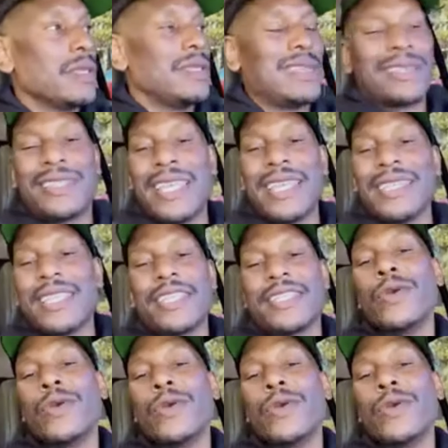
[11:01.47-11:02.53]
This
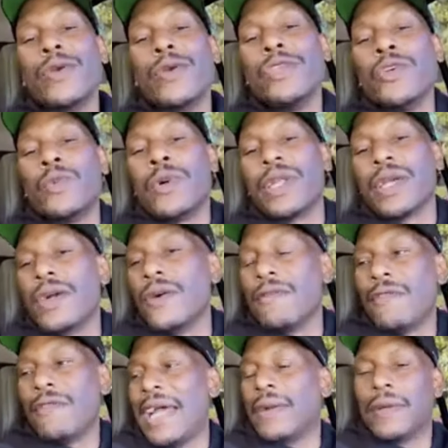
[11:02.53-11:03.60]
ain't how you want to
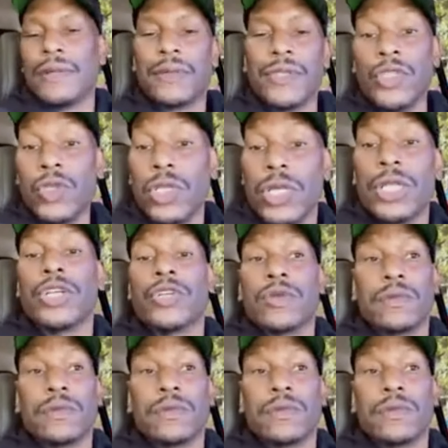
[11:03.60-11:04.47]
go viral. You look.